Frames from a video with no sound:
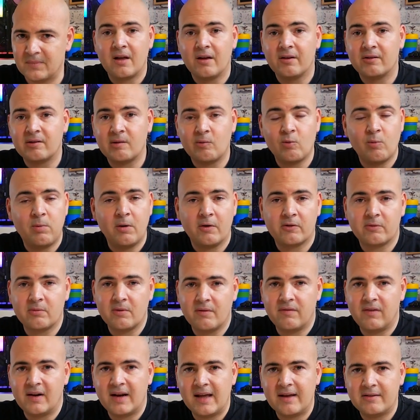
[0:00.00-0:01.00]
So we'll put some
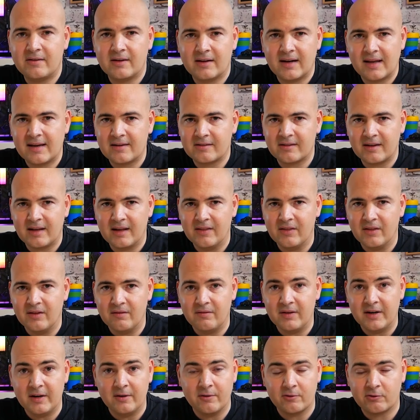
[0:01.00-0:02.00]
affiliated links in the
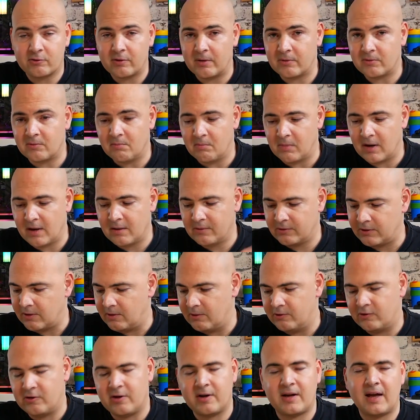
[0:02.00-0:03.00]
video description below so you
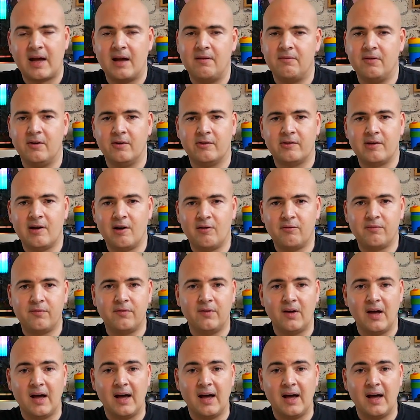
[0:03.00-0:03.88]
can check out for yourself.